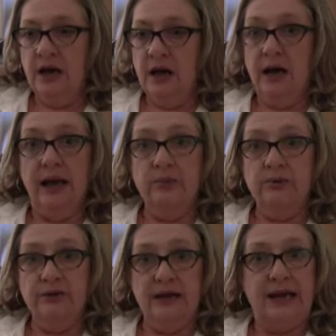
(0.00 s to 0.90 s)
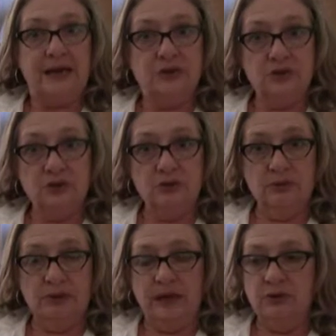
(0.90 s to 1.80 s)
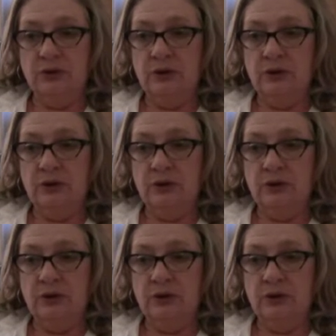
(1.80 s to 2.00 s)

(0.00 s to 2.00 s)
and provide access to the remainder.